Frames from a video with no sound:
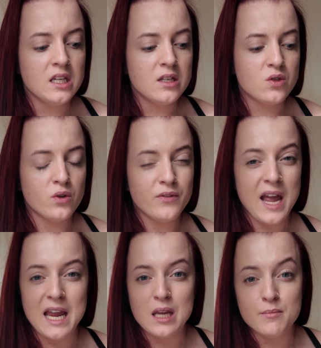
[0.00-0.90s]
Sort of
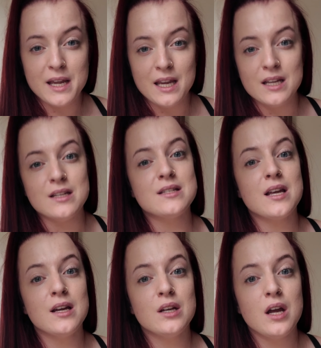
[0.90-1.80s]
aim is
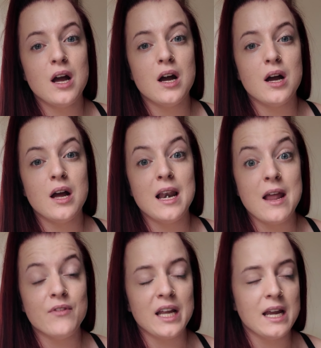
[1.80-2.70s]

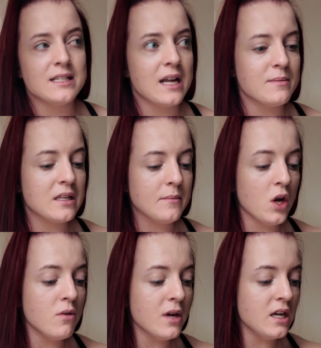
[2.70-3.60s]
11k steps at the
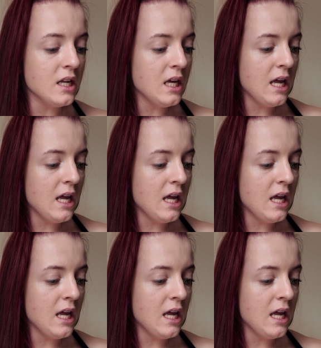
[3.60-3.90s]
moment.